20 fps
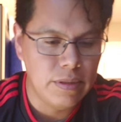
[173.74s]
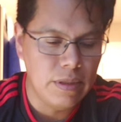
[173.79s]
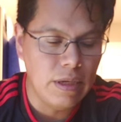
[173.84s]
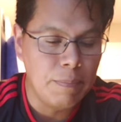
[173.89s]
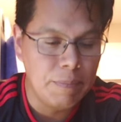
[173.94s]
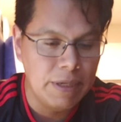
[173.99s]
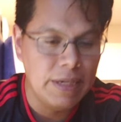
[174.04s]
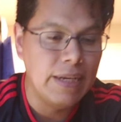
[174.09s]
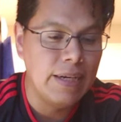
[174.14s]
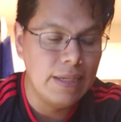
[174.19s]
I
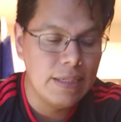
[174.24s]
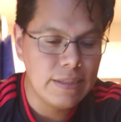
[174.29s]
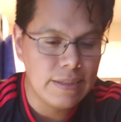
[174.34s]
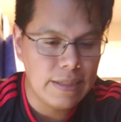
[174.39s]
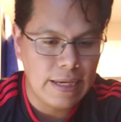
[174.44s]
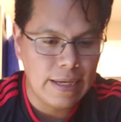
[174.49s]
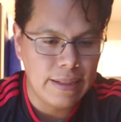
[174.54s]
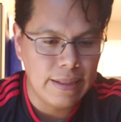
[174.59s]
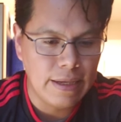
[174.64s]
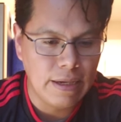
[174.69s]
mean, it is
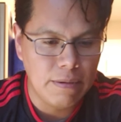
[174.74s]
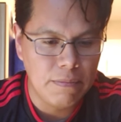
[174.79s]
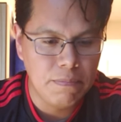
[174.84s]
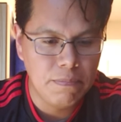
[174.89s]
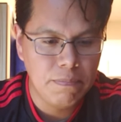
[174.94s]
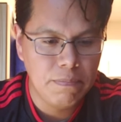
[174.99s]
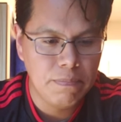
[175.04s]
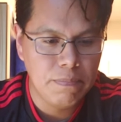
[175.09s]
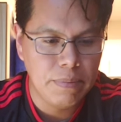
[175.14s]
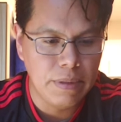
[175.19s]
like that,
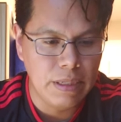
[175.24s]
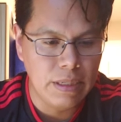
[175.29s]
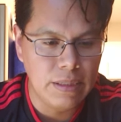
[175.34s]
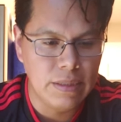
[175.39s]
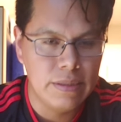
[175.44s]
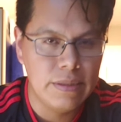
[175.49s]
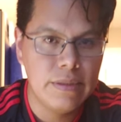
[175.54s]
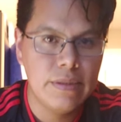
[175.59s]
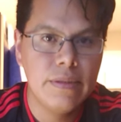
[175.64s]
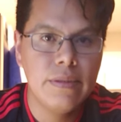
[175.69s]
but
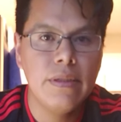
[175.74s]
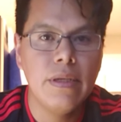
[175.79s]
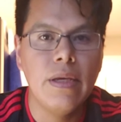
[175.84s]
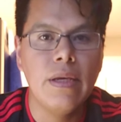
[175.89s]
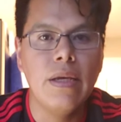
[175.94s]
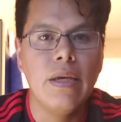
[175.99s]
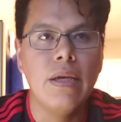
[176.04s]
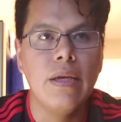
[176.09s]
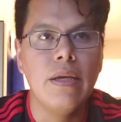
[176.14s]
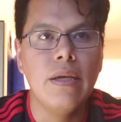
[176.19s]
it's
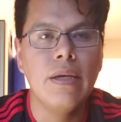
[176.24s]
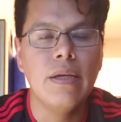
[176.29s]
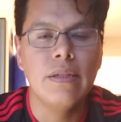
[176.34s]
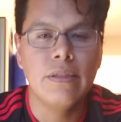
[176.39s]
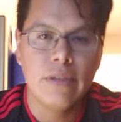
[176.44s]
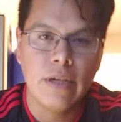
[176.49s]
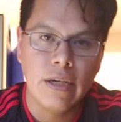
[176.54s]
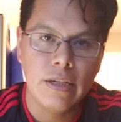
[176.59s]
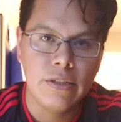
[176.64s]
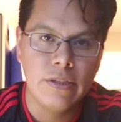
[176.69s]
a
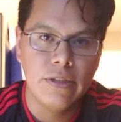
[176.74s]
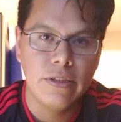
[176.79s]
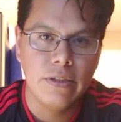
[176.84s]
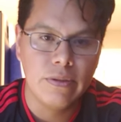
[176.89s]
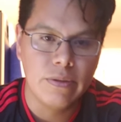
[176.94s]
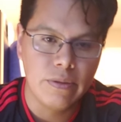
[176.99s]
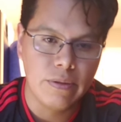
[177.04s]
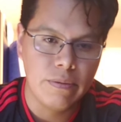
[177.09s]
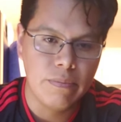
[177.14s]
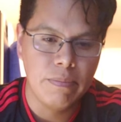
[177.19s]
Hitachi
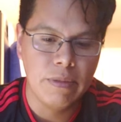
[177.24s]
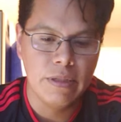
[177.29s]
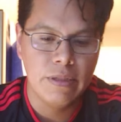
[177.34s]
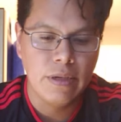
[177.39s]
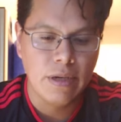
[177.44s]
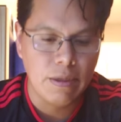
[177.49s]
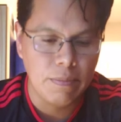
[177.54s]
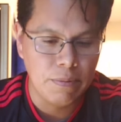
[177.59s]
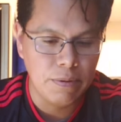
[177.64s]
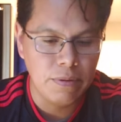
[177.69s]
or
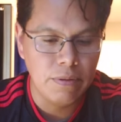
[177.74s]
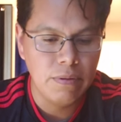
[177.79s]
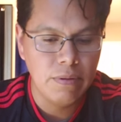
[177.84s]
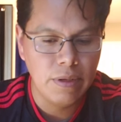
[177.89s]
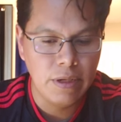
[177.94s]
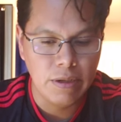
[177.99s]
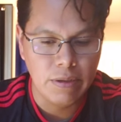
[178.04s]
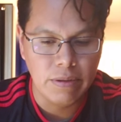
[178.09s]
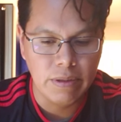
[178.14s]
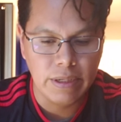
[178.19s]
Metabo
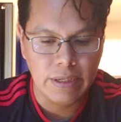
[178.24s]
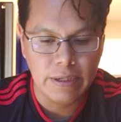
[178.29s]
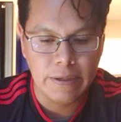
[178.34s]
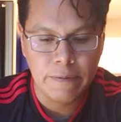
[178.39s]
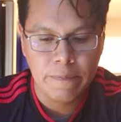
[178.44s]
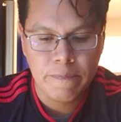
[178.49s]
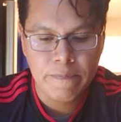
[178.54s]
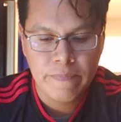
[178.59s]
nail gun.